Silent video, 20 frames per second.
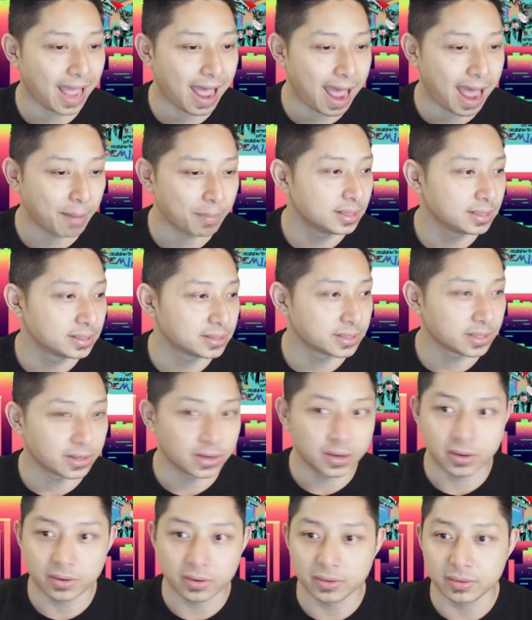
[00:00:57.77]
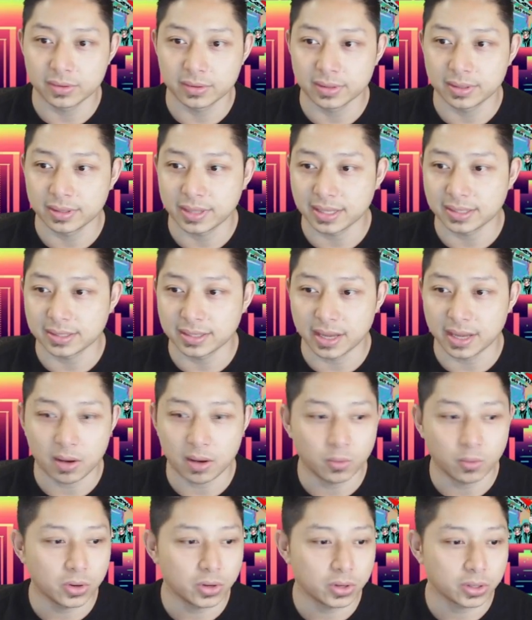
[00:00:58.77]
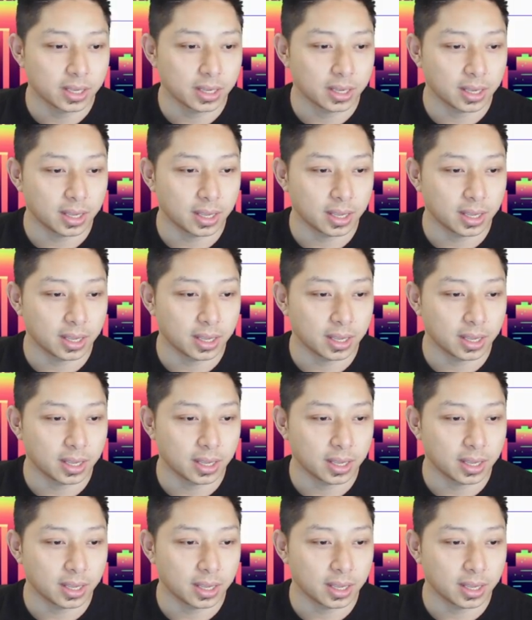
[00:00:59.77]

app. So that's the artwork.